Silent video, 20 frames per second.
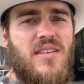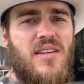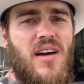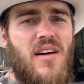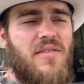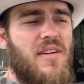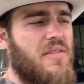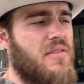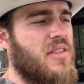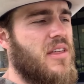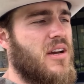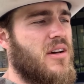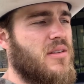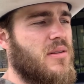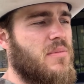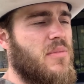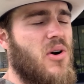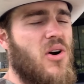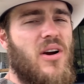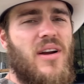Of everything on the
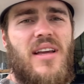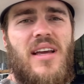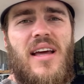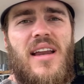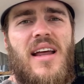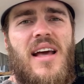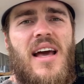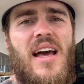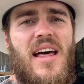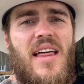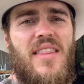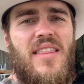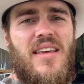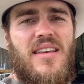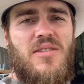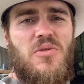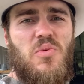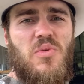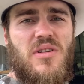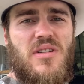market,
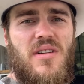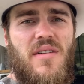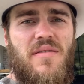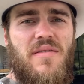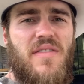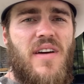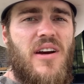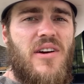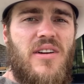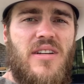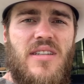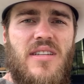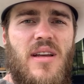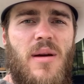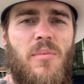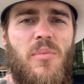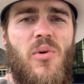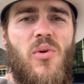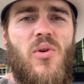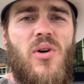this was very
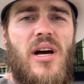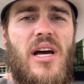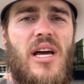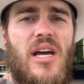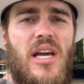simple.